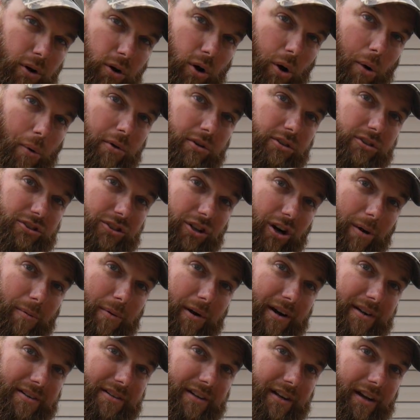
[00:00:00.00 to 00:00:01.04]
growing
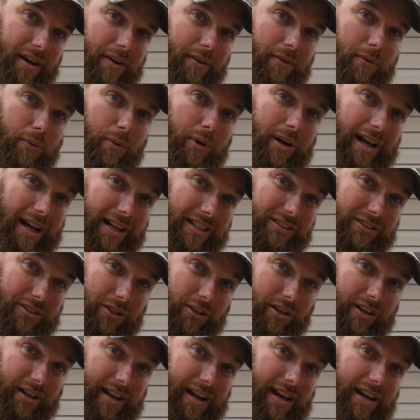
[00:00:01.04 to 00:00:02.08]
strawberries in it. When I
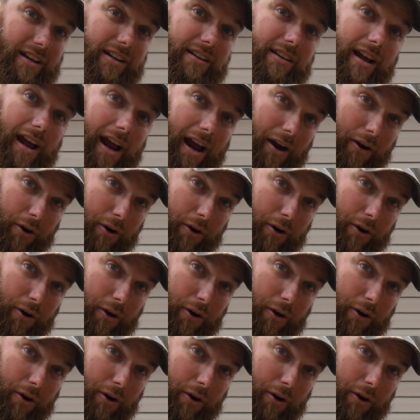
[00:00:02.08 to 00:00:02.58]
started out, I